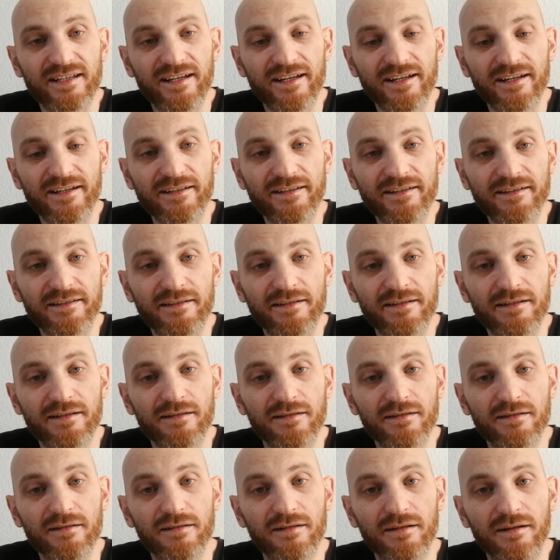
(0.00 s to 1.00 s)
and
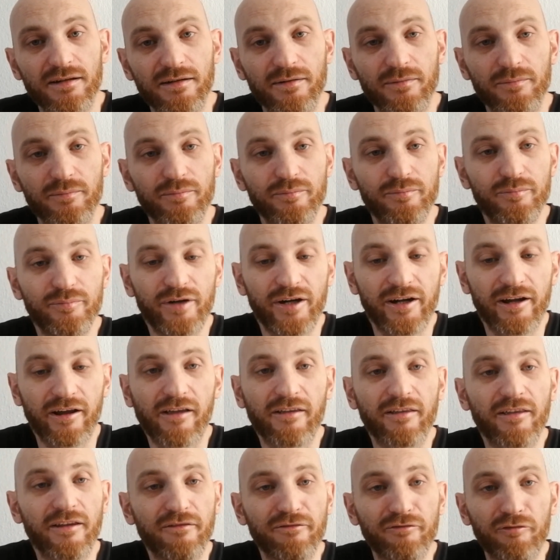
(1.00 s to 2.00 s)

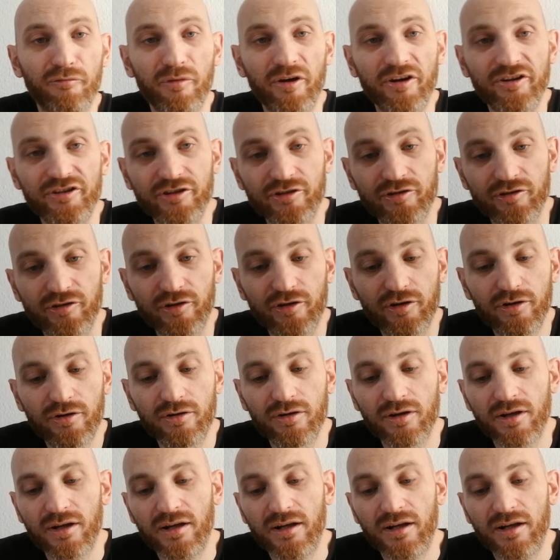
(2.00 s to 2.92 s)
bringing the information to you.